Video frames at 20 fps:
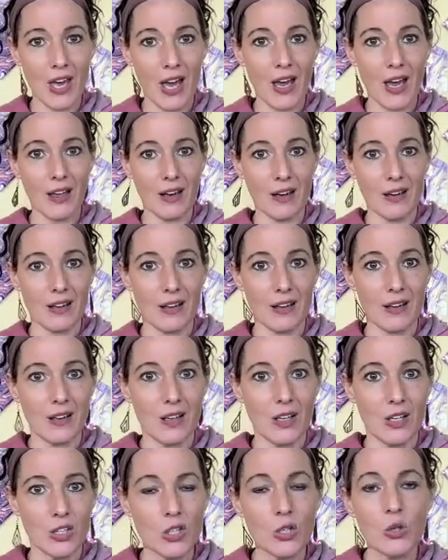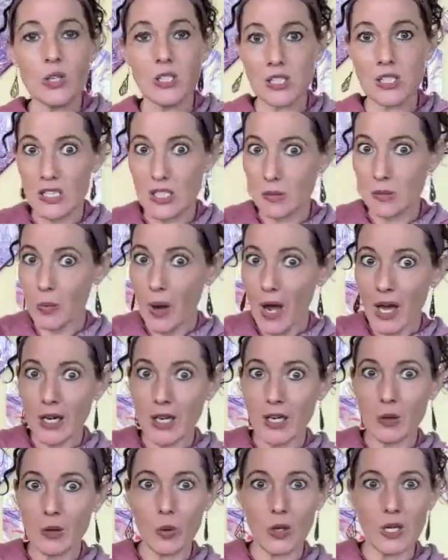that. You can spot
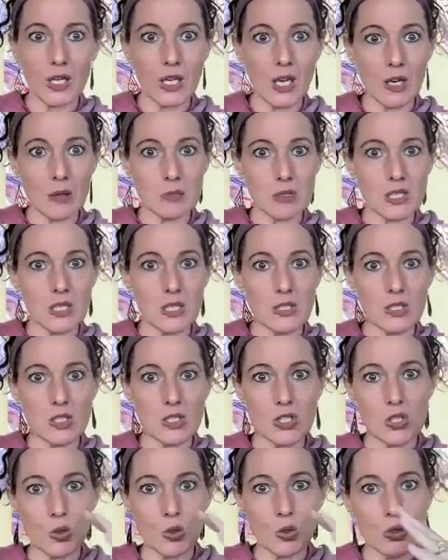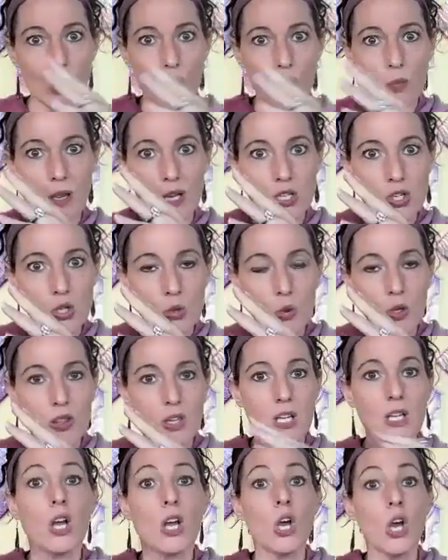it when it comes in so you don't mesh with
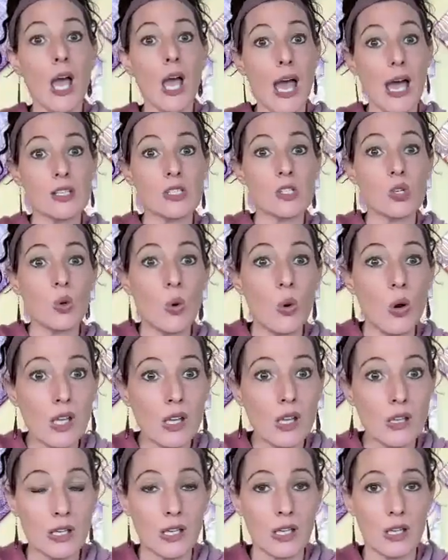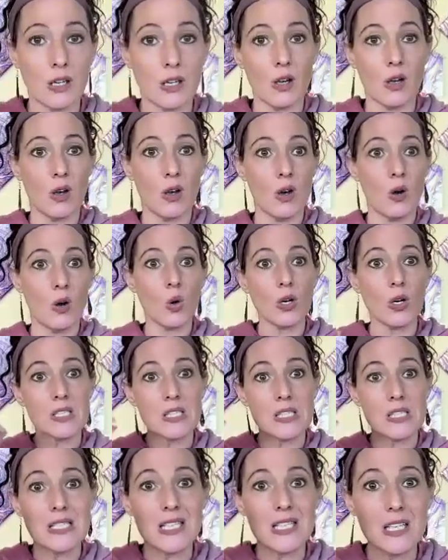it as quickly or
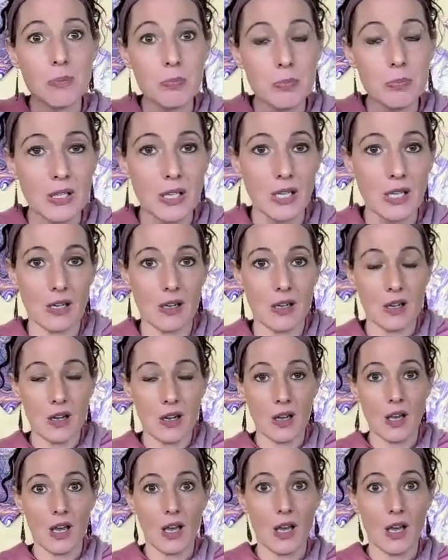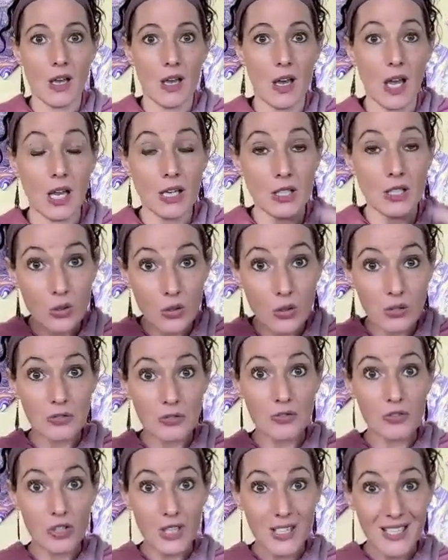as deeply. And you can
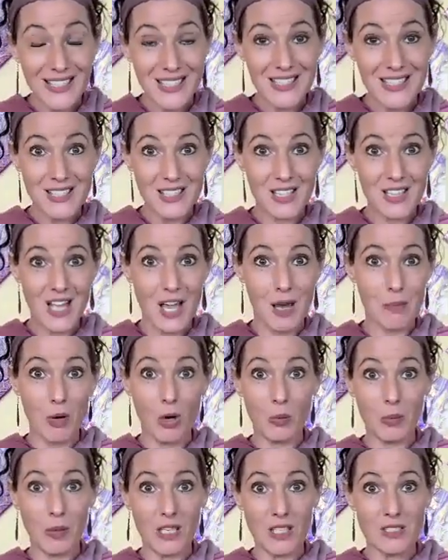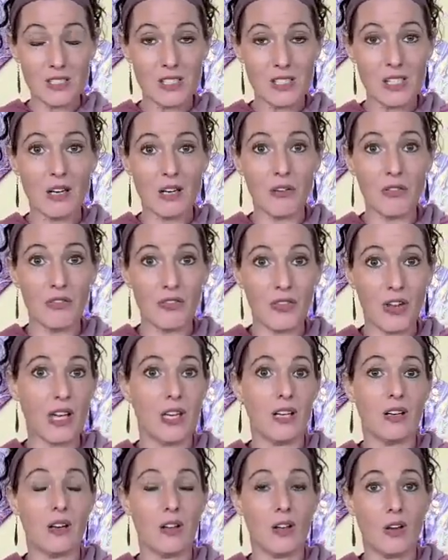freeze in that moment instead of
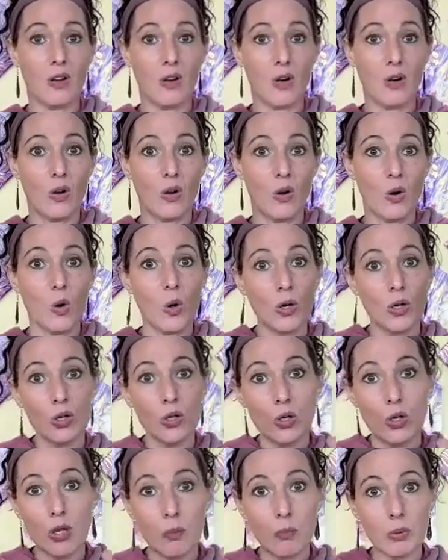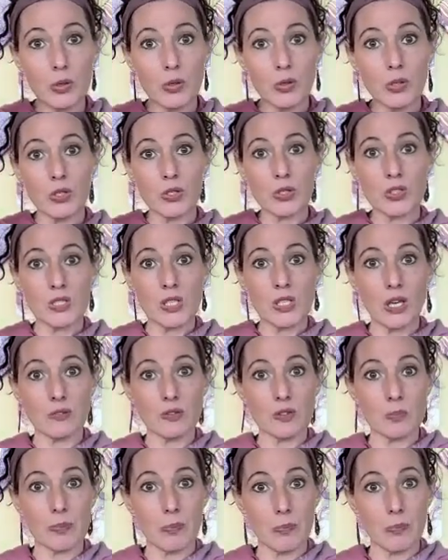fight. Or you can pull
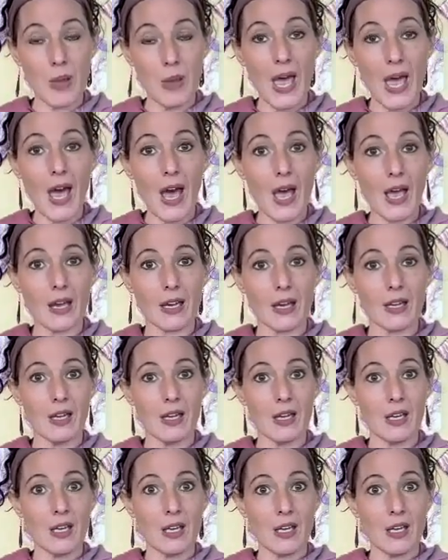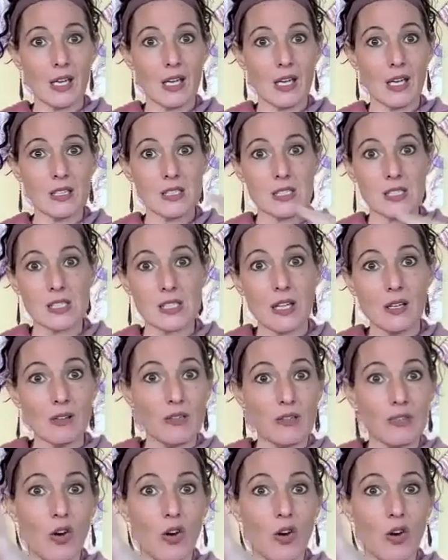yourselves back instead of